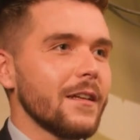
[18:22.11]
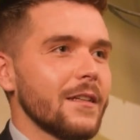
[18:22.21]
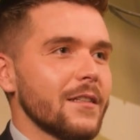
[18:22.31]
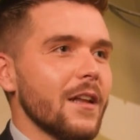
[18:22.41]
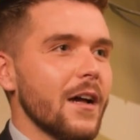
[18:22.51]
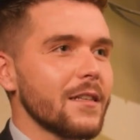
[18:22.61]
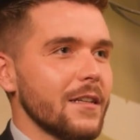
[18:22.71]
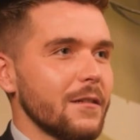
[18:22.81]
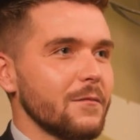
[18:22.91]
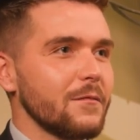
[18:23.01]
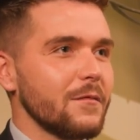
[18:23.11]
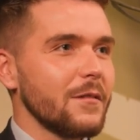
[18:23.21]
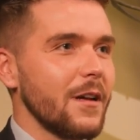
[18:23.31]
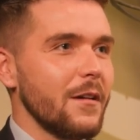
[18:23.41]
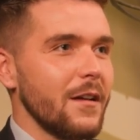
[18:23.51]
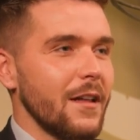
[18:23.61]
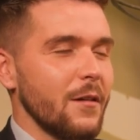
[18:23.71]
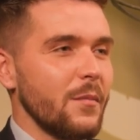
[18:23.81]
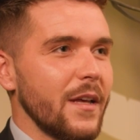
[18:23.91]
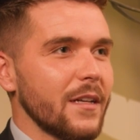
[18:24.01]
It's a nice little
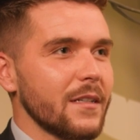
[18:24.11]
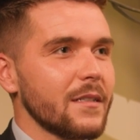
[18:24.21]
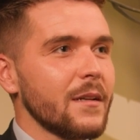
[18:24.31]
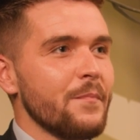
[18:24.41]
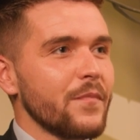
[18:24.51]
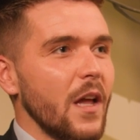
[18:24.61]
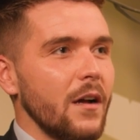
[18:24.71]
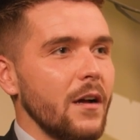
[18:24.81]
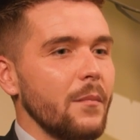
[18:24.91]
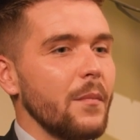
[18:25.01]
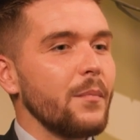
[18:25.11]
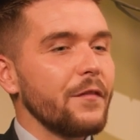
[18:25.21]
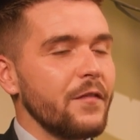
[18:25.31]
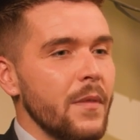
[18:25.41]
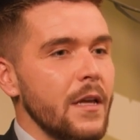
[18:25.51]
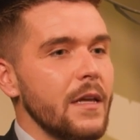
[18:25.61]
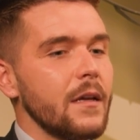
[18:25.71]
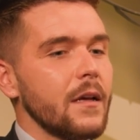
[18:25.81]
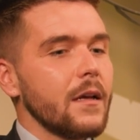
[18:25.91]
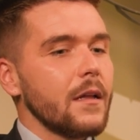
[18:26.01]
mix. Okay. But for
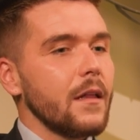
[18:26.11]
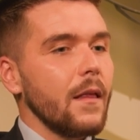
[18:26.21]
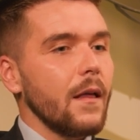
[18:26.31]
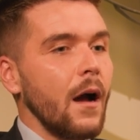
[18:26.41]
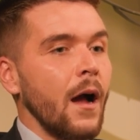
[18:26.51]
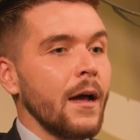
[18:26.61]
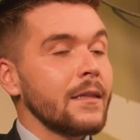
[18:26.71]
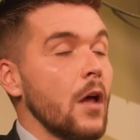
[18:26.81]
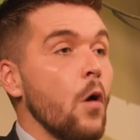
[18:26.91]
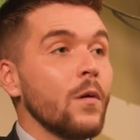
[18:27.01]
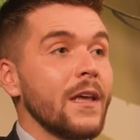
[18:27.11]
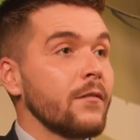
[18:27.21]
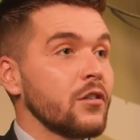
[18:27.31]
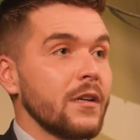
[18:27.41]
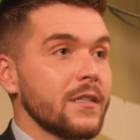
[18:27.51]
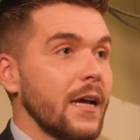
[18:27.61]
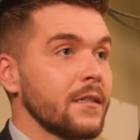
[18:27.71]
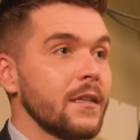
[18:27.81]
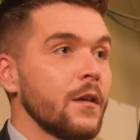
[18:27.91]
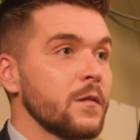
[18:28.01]
me, I only ever
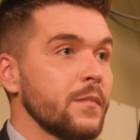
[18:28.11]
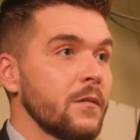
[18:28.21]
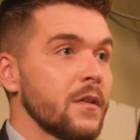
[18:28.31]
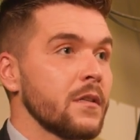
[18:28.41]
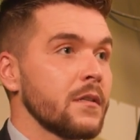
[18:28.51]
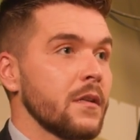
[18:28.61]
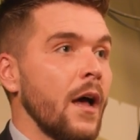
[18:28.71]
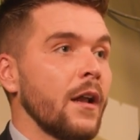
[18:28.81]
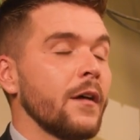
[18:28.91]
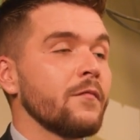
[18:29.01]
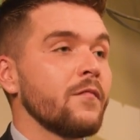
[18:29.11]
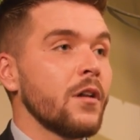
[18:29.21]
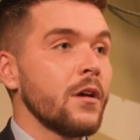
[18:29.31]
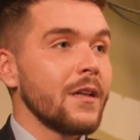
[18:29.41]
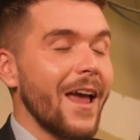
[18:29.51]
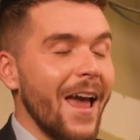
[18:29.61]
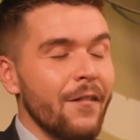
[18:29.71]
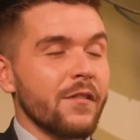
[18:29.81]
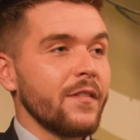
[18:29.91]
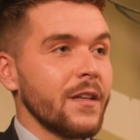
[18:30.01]
transacted in those buildings, and I've learned
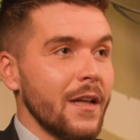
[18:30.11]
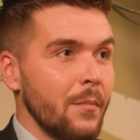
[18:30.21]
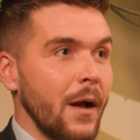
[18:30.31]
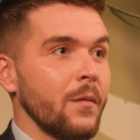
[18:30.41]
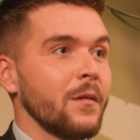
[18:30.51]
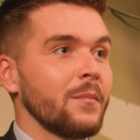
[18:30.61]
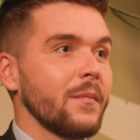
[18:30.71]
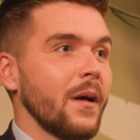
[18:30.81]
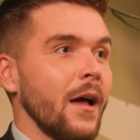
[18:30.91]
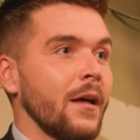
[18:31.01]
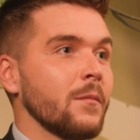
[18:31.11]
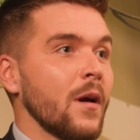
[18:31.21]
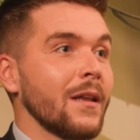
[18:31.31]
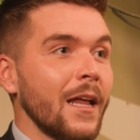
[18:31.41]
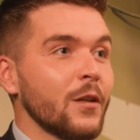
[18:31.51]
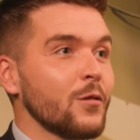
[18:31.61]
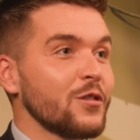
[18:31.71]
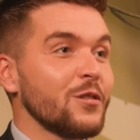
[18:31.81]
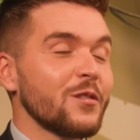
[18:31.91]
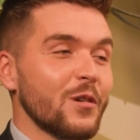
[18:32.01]
everything about them. And when
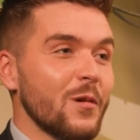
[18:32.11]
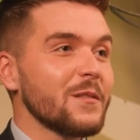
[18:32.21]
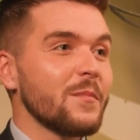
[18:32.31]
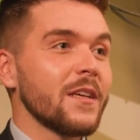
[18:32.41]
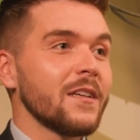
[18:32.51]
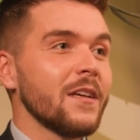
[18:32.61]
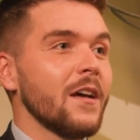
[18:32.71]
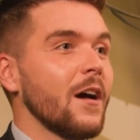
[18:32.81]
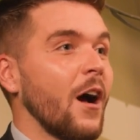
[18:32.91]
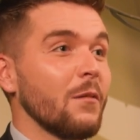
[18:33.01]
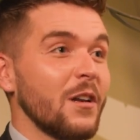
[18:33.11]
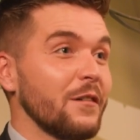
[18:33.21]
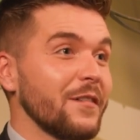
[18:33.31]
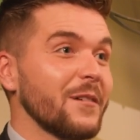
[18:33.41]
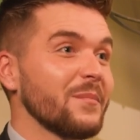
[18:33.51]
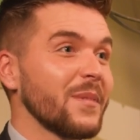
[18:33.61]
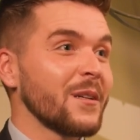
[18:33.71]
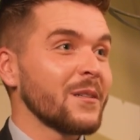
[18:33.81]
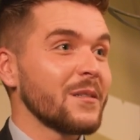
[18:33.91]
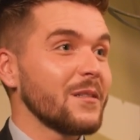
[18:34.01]
landlords used to quiz me, I would love it,
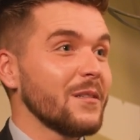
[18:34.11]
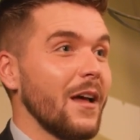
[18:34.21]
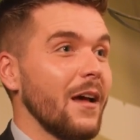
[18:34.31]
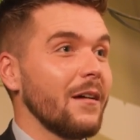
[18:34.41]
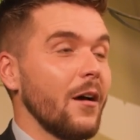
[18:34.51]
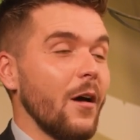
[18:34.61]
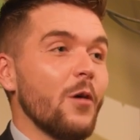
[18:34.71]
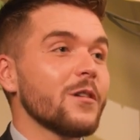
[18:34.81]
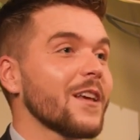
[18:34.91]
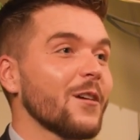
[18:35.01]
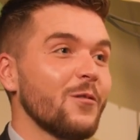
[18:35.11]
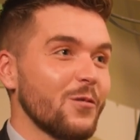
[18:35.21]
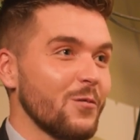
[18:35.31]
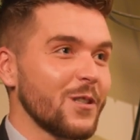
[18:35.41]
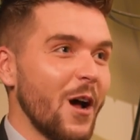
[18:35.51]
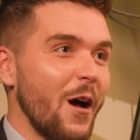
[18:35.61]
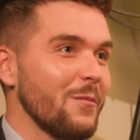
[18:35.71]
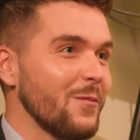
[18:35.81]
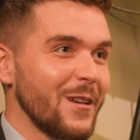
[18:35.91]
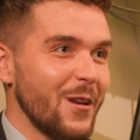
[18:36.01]
because owners get called all the
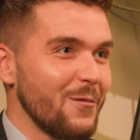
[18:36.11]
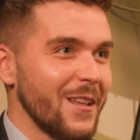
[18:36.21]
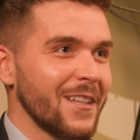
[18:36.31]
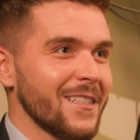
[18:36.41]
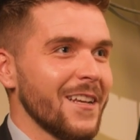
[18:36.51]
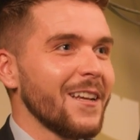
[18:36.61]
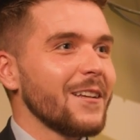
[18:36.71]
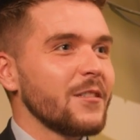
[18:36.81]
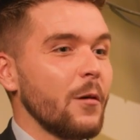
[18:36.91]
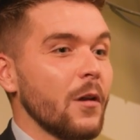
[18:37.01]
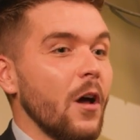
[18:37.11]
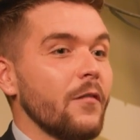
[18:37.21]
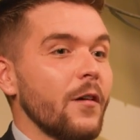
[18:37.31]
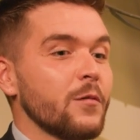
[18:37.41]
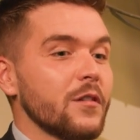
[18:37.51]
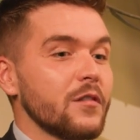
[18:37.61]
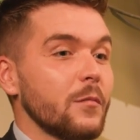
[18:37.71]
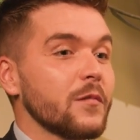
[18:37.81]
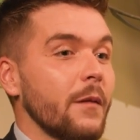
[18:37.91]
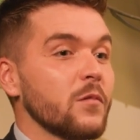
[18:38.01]
time. We know this. So a lot of owners
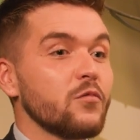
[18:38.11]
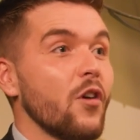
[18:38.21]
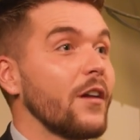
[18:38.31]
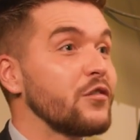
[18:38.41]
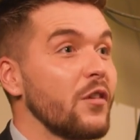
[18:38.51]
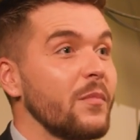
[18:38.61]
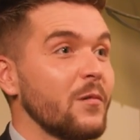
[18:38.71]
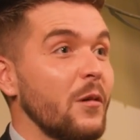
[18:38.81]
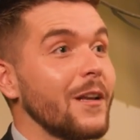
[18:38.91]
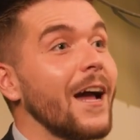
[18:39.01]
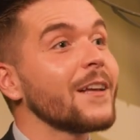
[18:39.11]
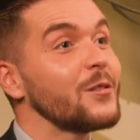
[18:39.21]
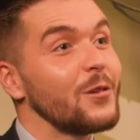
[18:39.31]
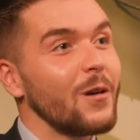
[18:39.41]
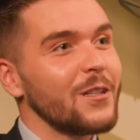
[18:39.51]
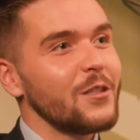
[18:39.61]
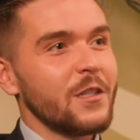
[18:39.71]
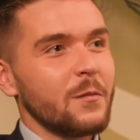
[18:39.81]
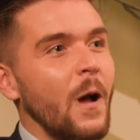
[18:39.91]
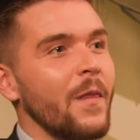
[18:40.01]
sometimes will try and trip you up and ask you
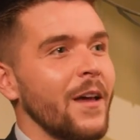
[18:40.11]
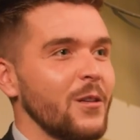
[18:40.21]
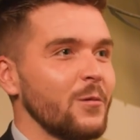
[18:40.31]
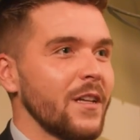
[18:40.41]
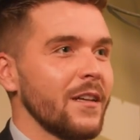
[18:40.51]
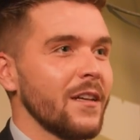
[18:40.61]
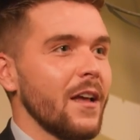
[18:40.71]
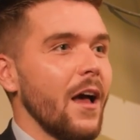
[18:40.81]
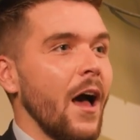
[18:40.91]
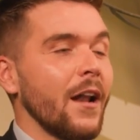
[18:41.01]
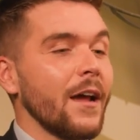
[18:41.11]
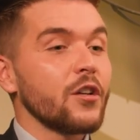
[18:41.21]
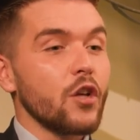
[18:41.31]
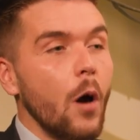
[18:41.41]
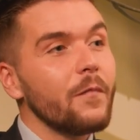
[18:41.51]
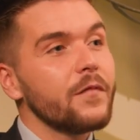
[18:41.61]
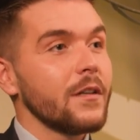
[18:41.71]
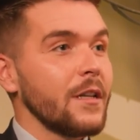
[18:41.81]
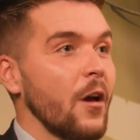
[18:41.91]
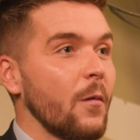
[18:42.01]
questions about their unit. And I could
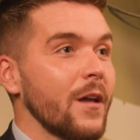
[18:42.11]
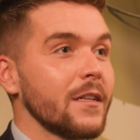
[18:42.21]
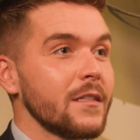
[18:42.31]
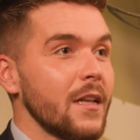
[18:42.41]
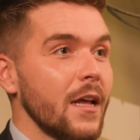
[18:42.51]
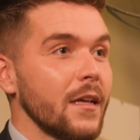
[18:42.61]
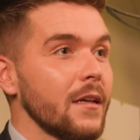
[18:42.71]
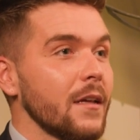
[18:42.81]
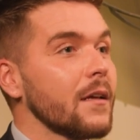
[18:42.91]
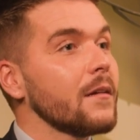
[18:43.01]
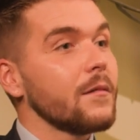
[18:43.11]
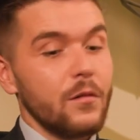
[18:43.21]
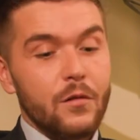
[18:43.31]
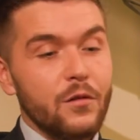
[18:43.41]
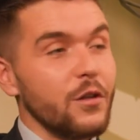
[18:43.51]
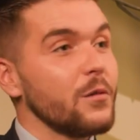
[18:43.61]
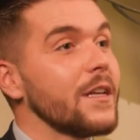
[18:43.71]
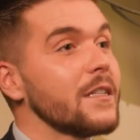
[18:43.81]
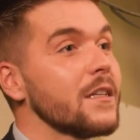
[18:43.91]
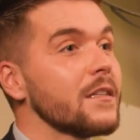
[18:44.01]
confidently go in and say, your
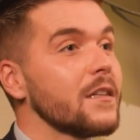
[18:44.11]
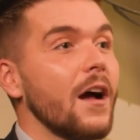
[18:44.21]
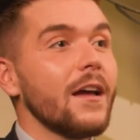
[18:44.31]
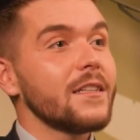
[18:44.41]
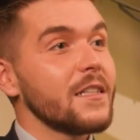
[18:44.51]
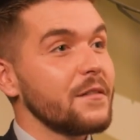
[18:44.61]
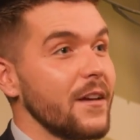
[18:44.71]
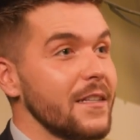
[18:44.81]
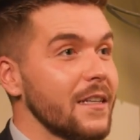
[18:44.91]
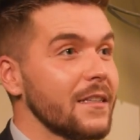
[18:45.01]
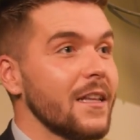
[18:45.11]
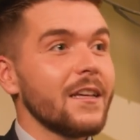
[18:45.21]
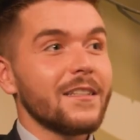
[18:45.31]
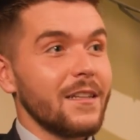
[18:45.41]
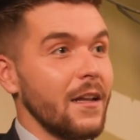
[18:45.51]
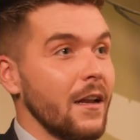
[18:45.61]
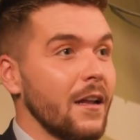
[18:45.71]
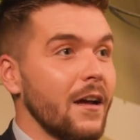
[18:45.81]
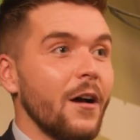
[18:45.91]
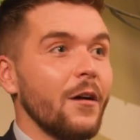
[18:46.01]
unit is this size, it's facing this, la la
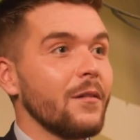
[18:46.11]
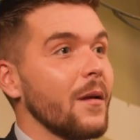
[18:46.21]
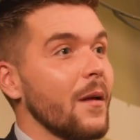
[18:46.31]
la.